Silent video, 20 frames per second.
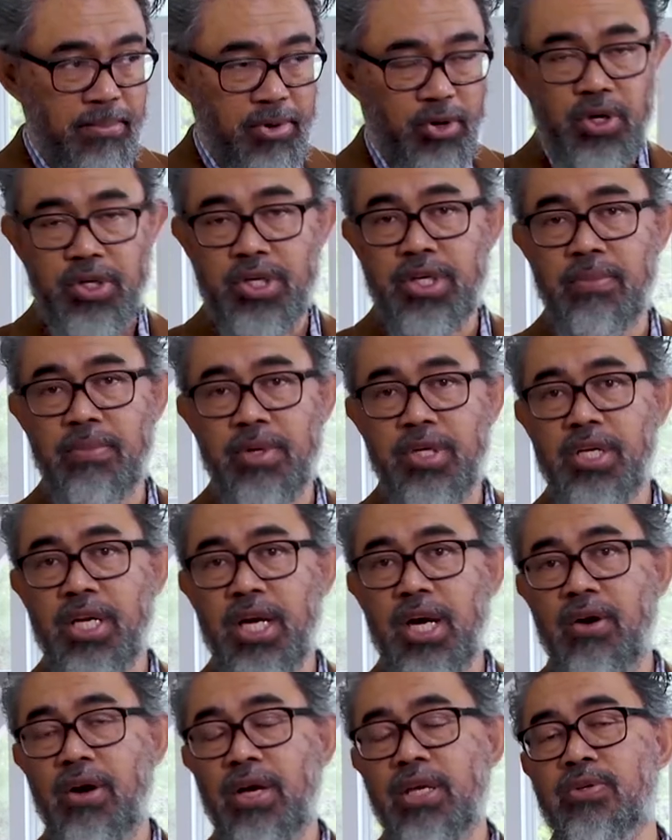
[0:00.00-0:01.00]
Christian
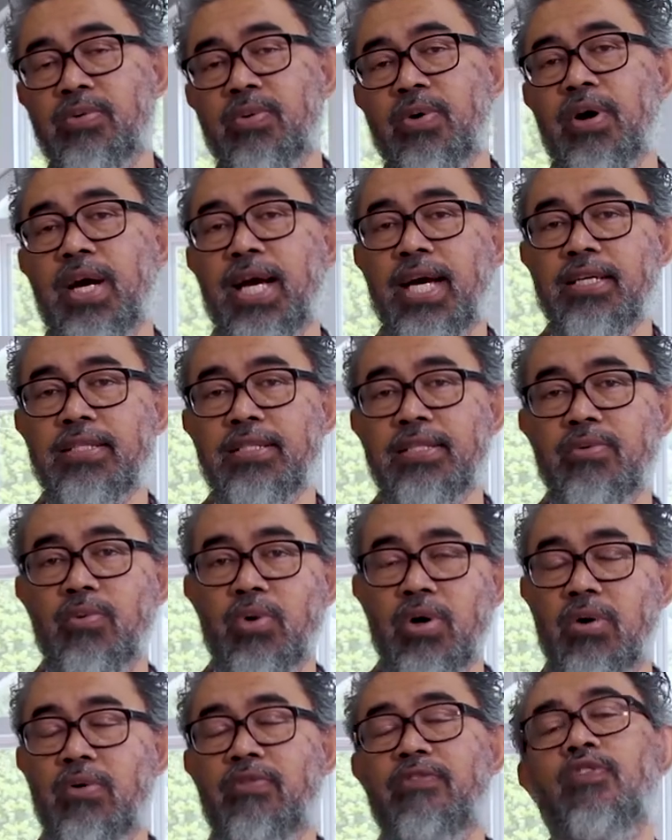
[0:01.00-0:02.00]
missionaries were, asked,
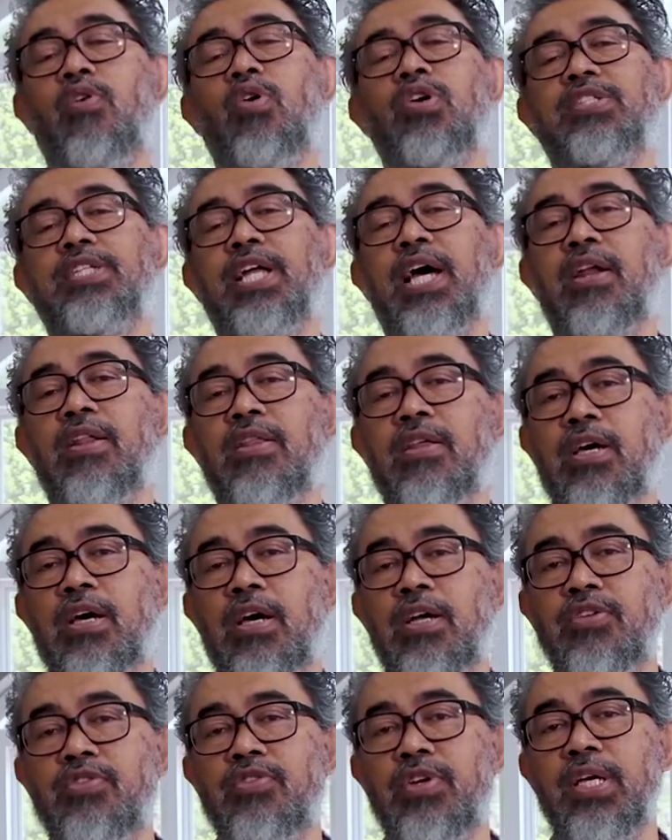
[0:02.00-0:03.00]
were forced out of the
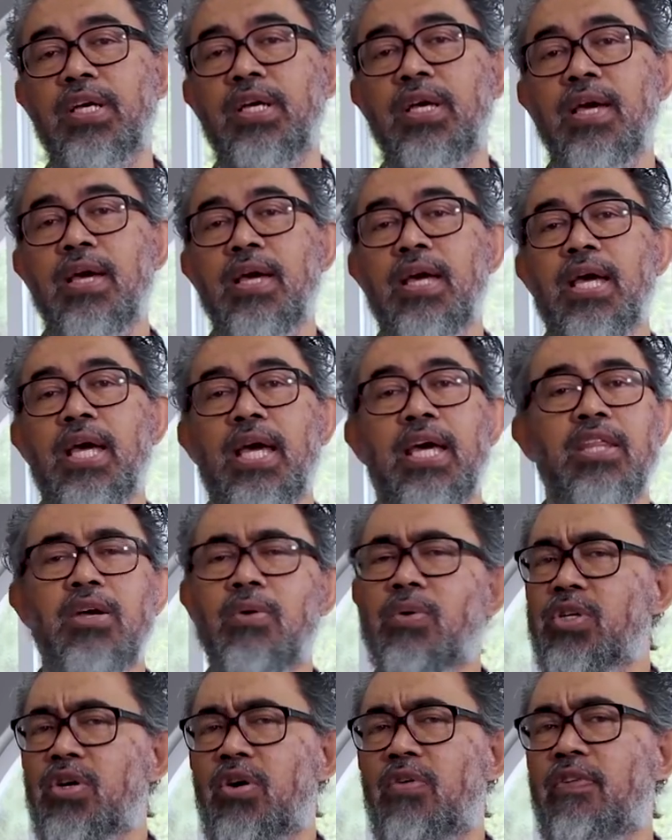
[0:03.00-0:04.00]
country, and there
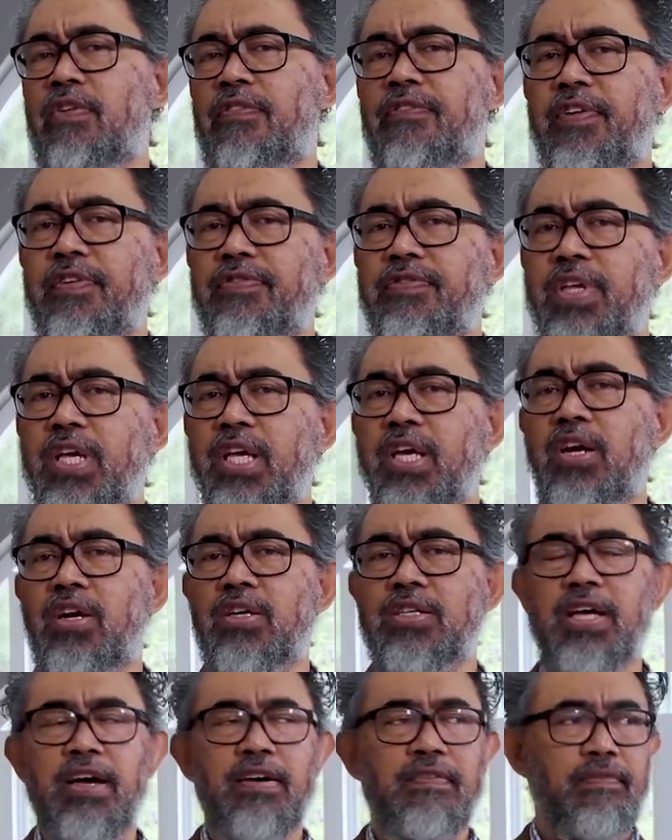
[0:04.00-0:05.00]
was over 50
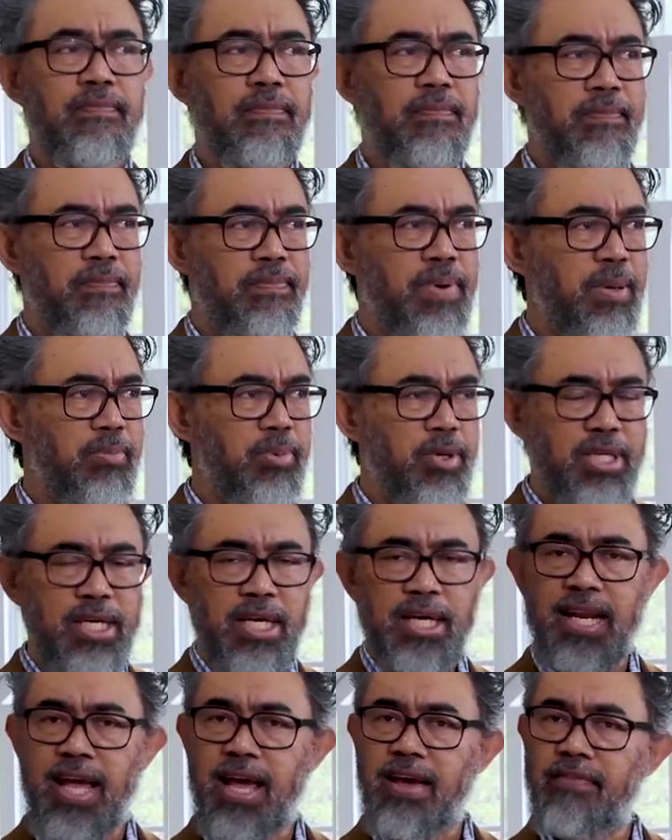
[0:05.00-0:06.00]
years of people
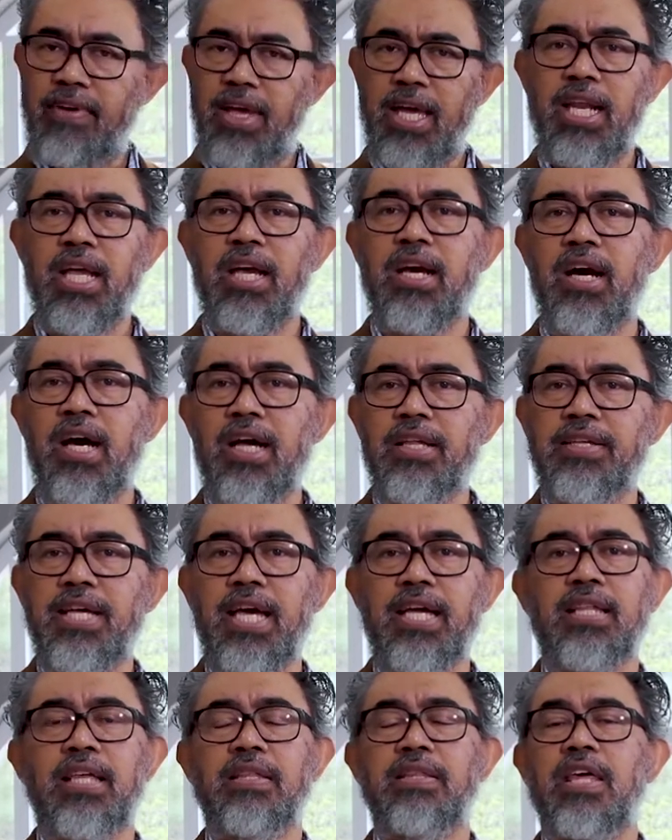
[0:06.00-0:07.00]
didn't have any
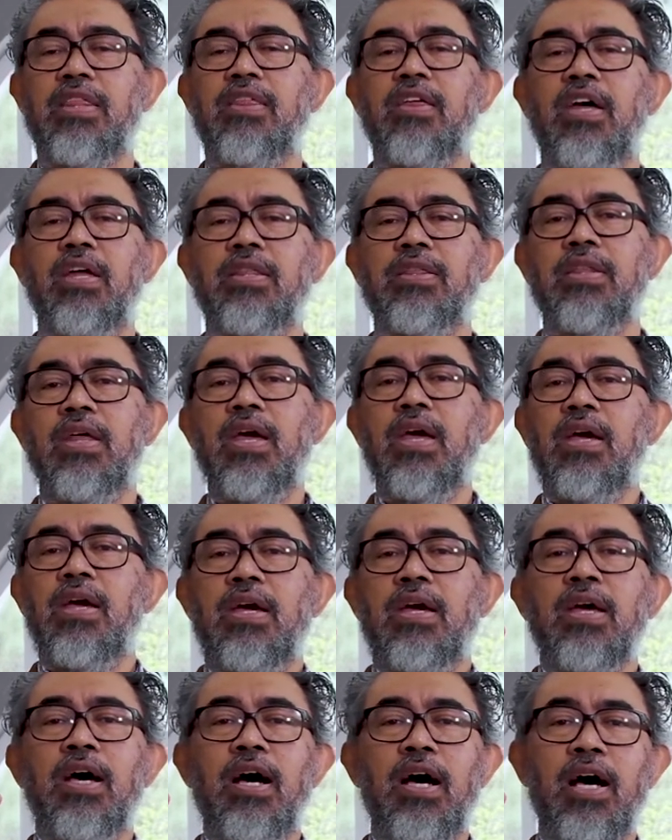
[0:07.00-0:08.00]
contact, and they thought
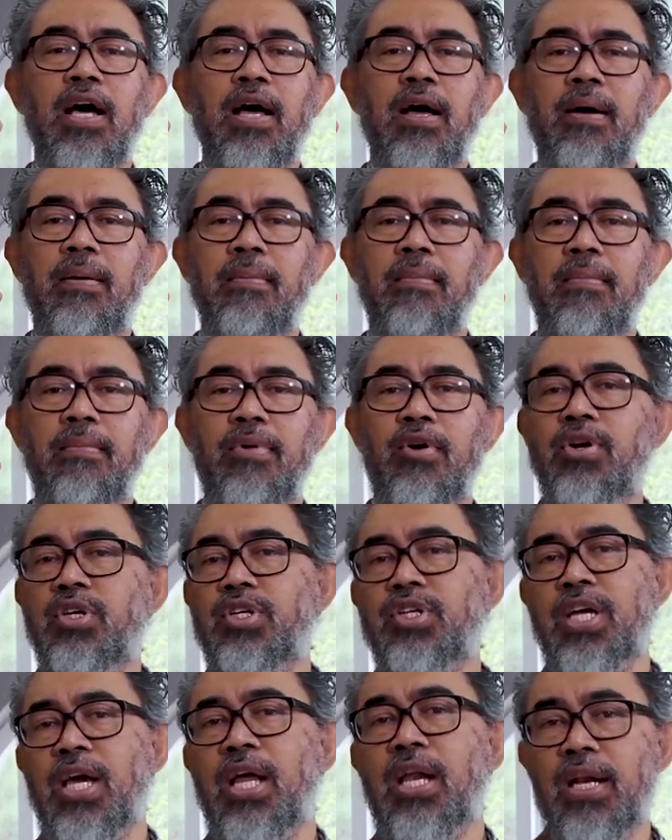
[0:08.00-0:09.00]
um,
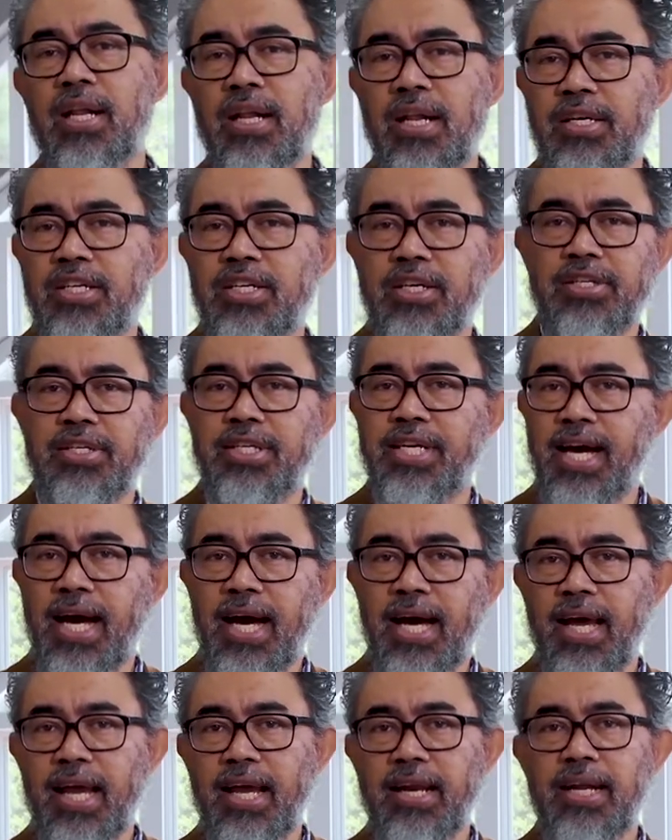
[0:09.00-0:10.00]
Christianity just
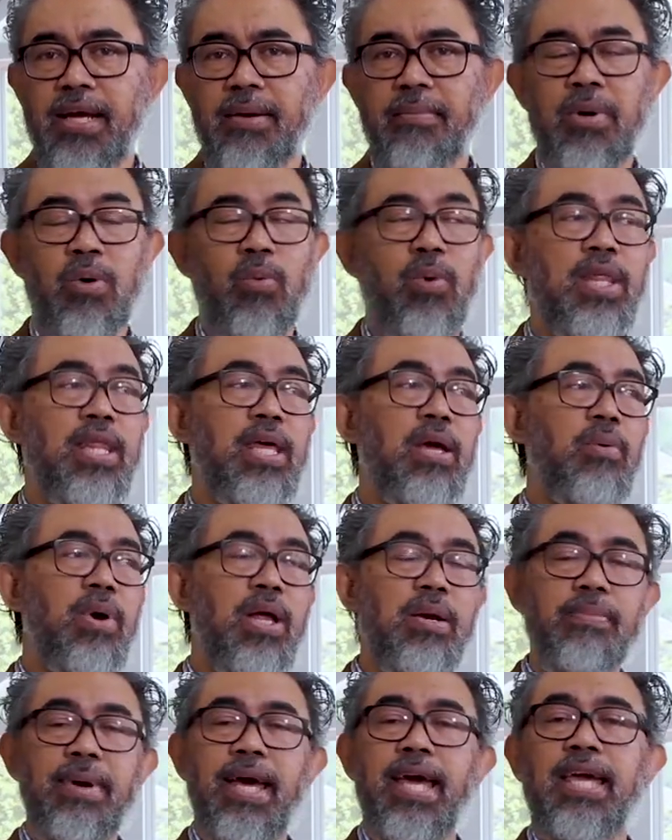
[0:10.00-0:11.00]
died. But when they
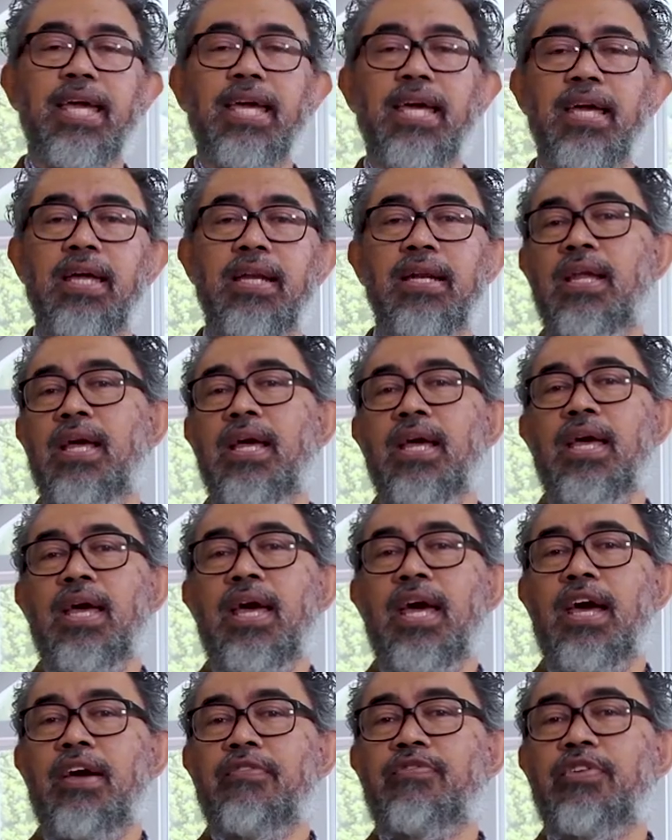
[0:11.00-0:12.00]
went back in,
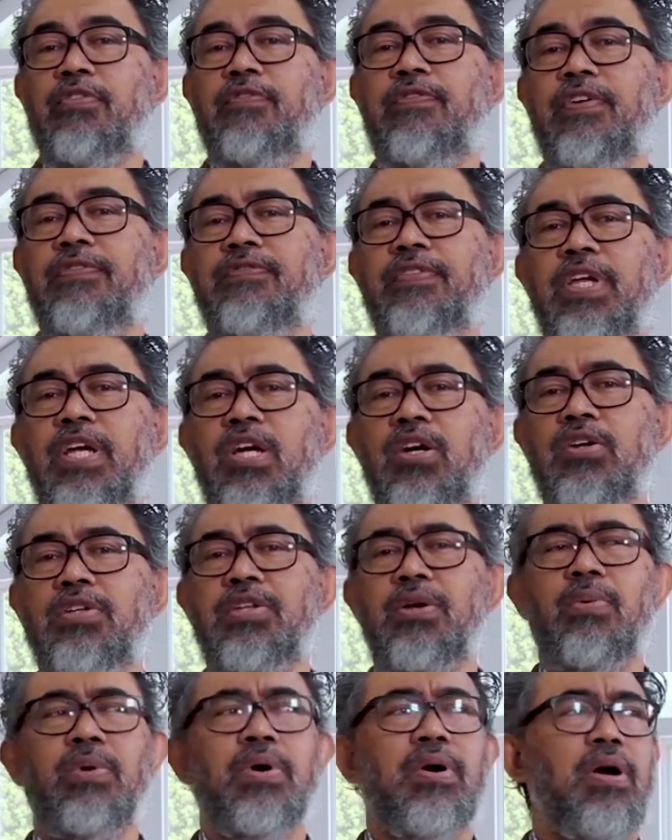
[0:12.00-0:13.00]
after 50 years,
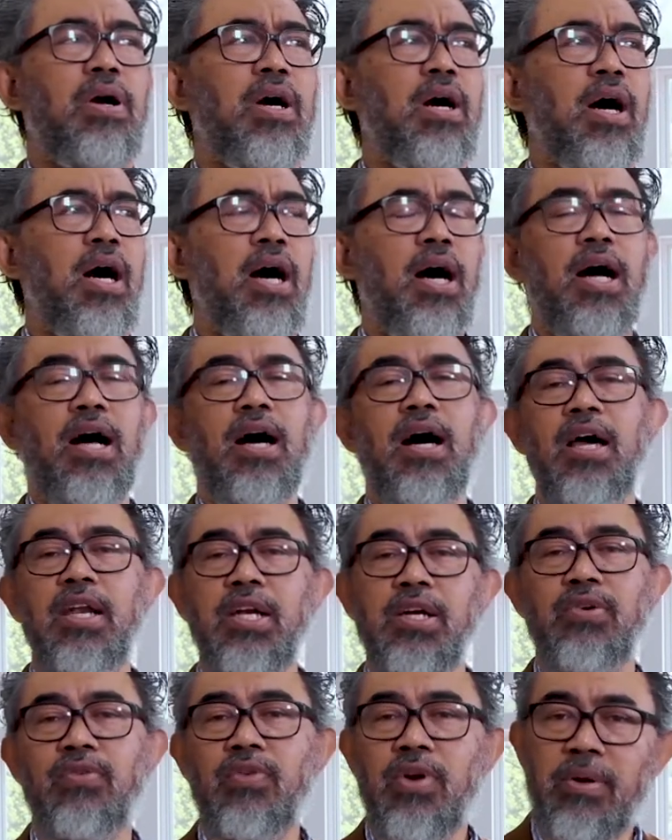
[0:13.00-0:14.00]
there were
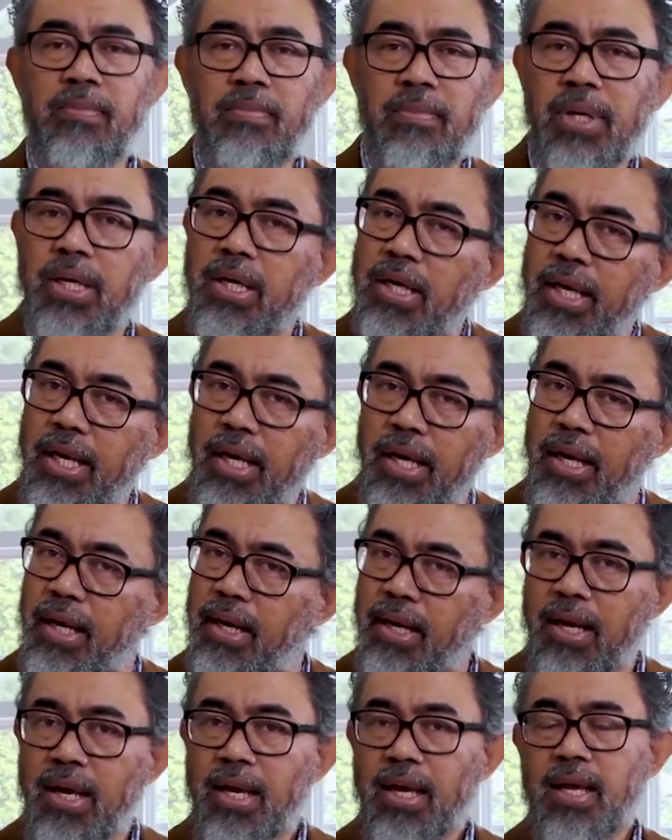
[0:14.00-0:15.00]
100
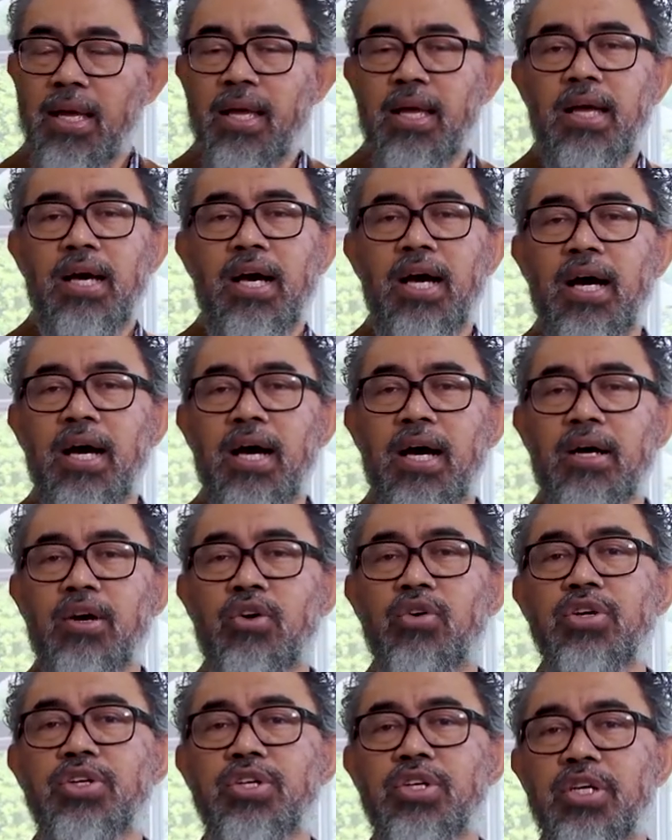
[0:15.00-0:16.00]
million uh,
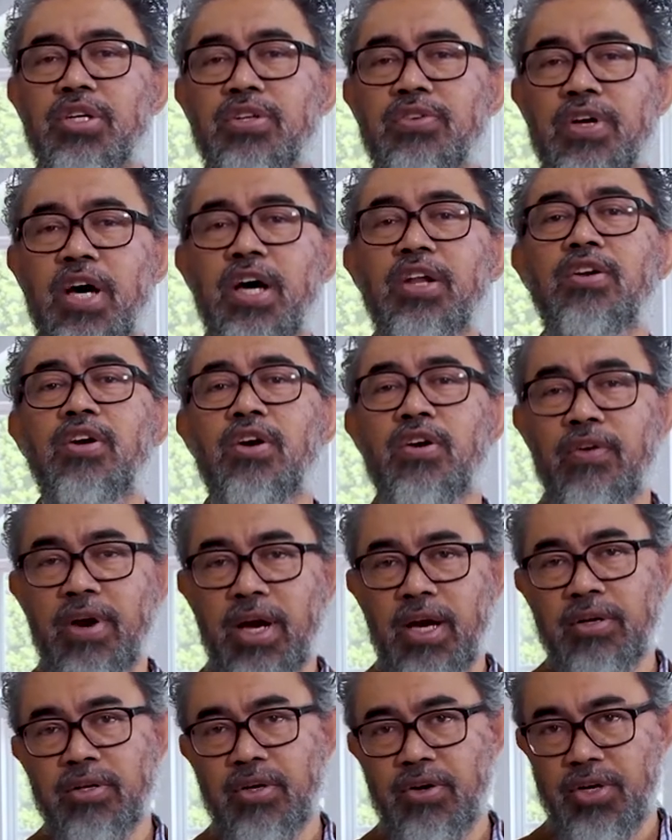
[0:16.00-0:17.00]
Christians,
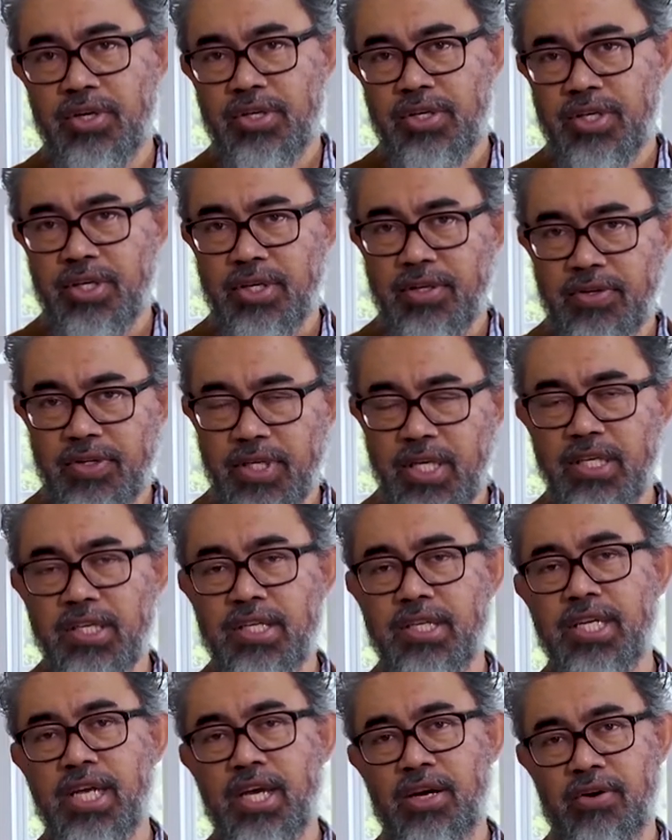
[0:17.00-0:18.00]
underground Christians, in
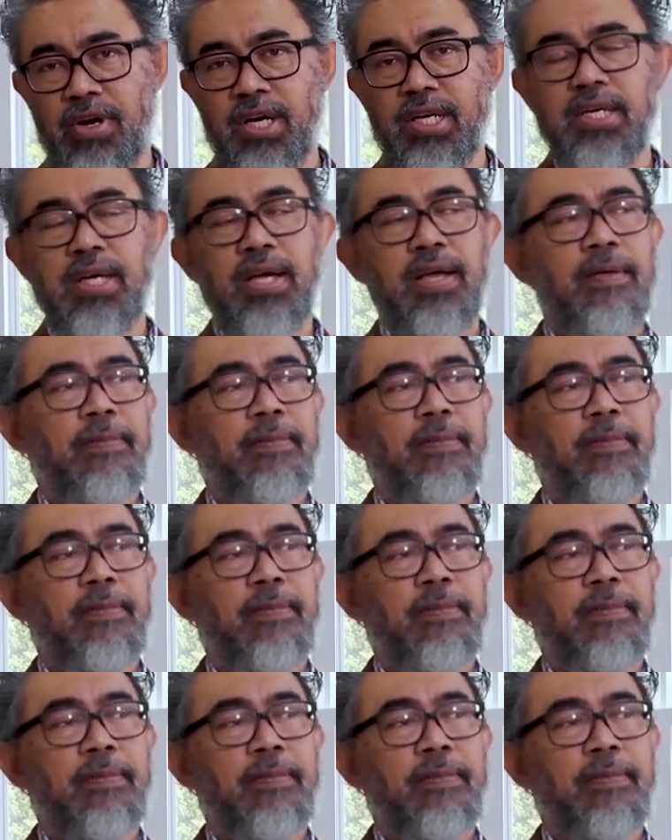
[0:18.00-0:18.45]
secret.